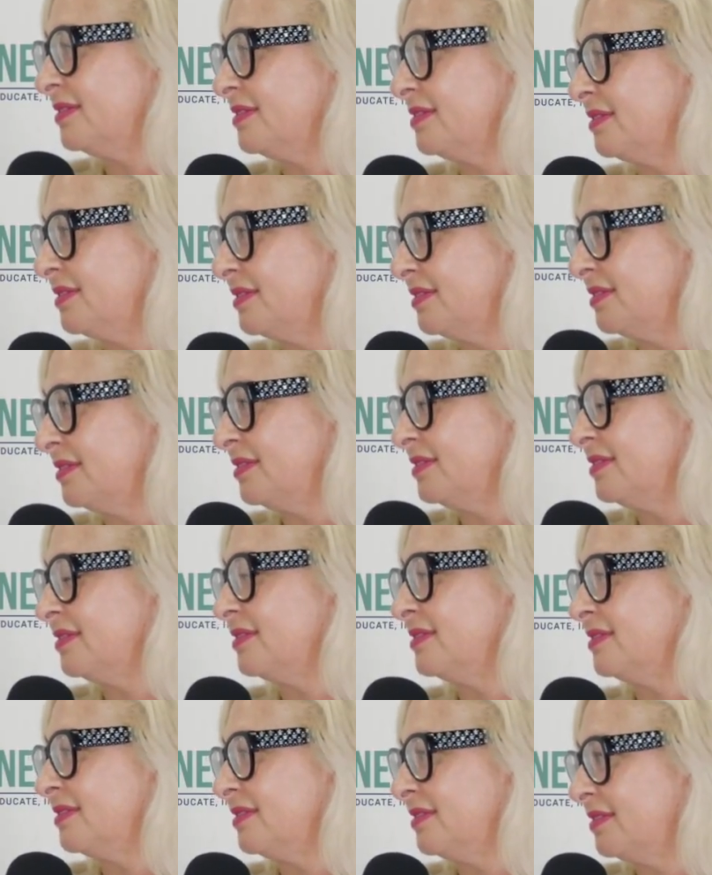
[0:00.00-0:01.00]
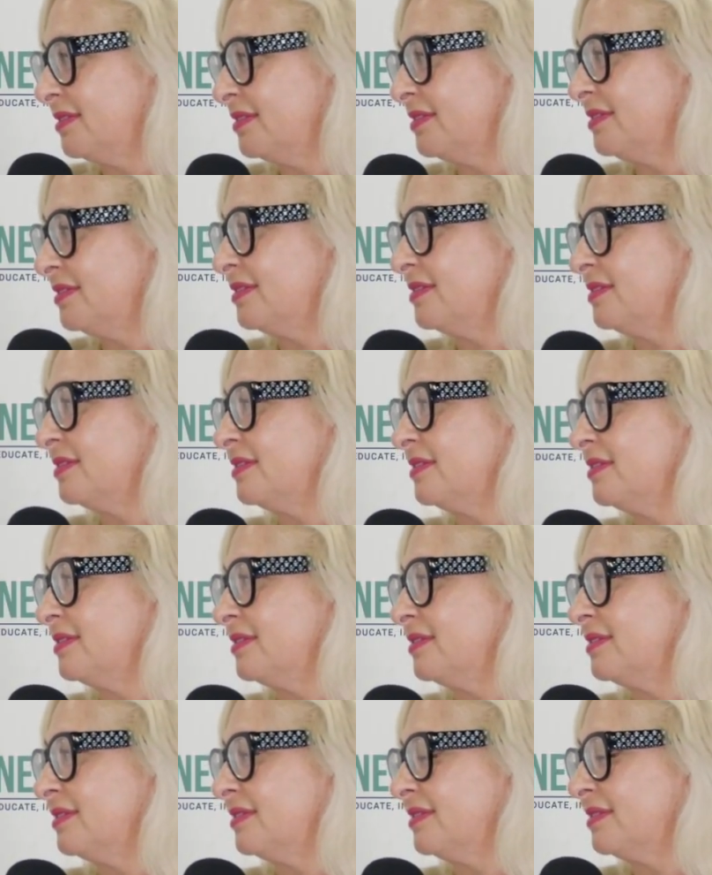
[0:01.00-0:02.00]

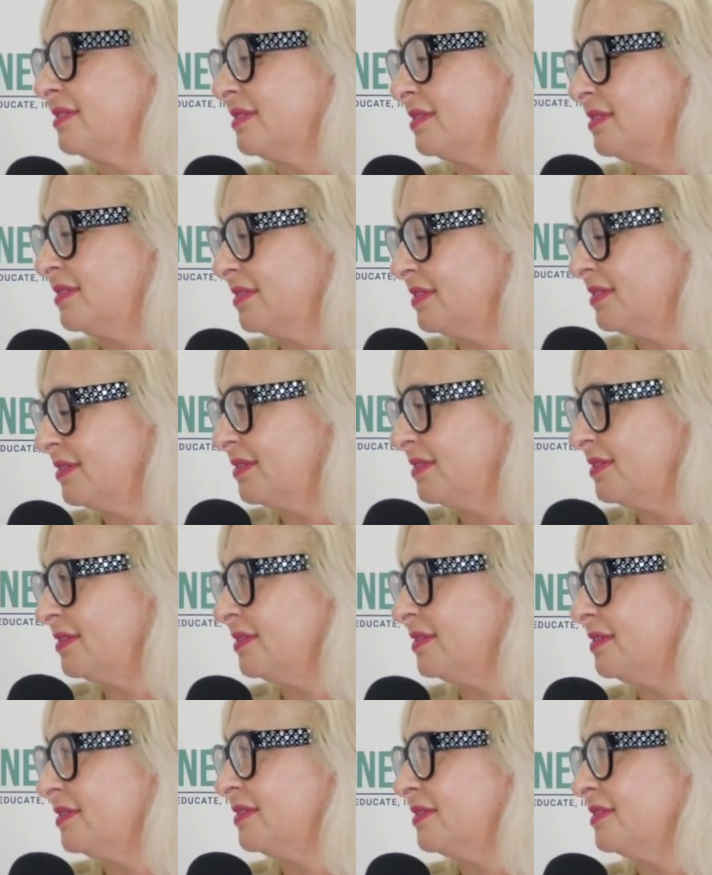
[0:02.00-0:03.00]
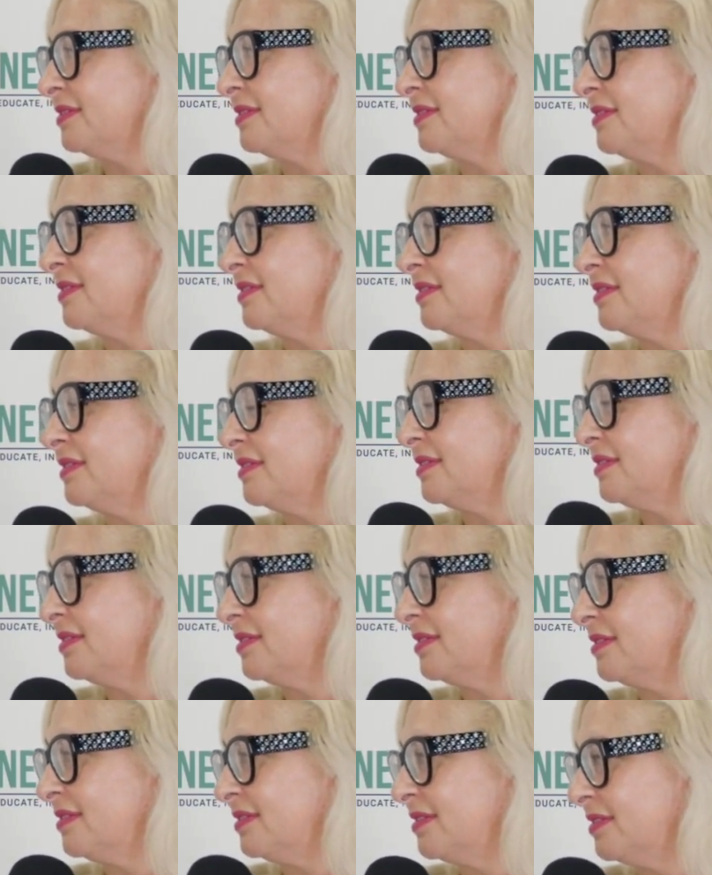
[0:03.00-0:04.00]

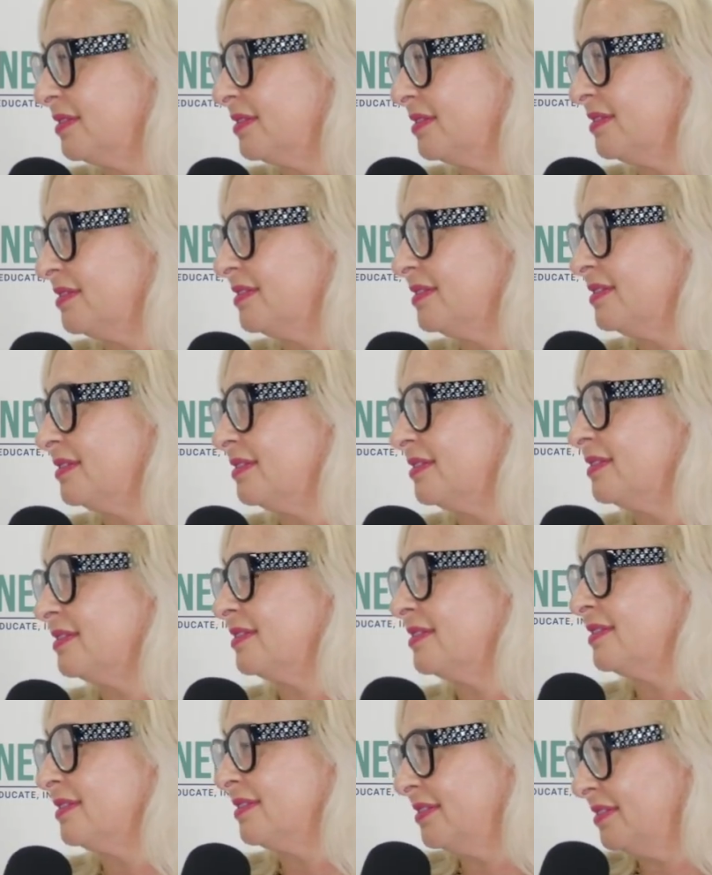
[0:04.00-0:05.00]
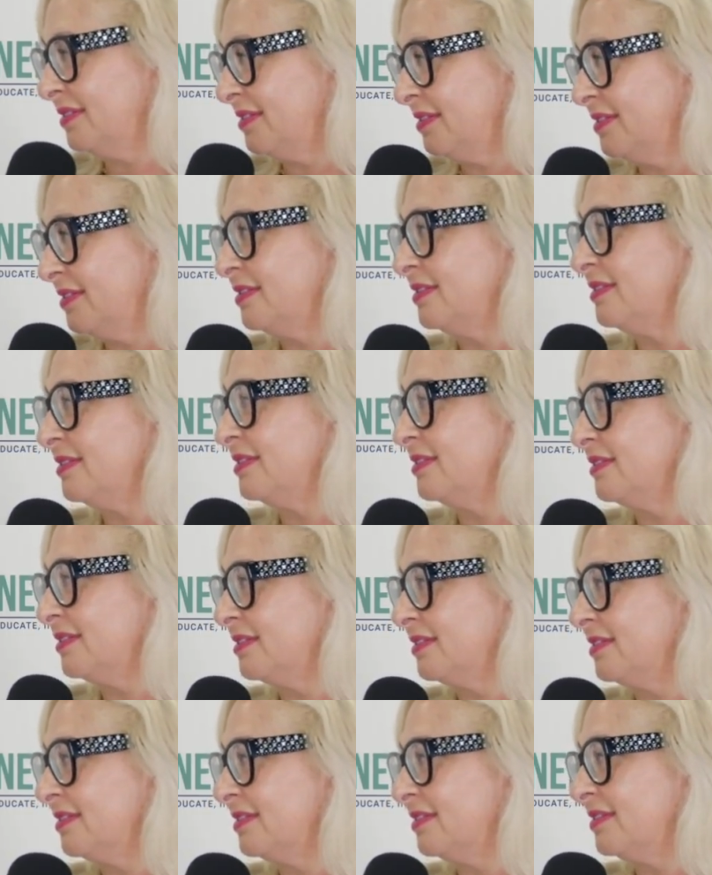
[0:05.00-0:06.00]

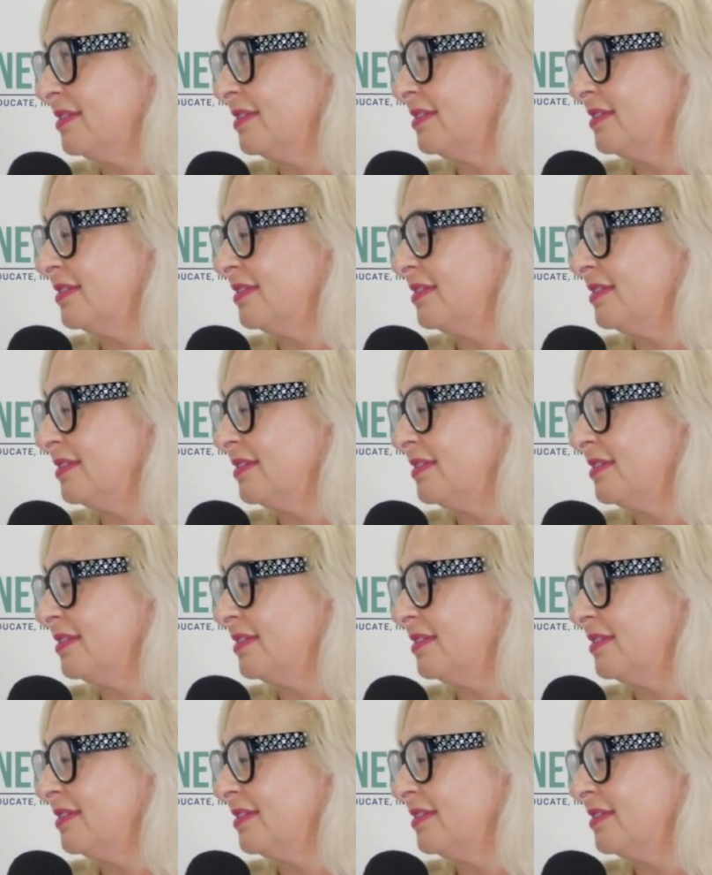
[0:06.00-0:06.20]
This person isn't speaking.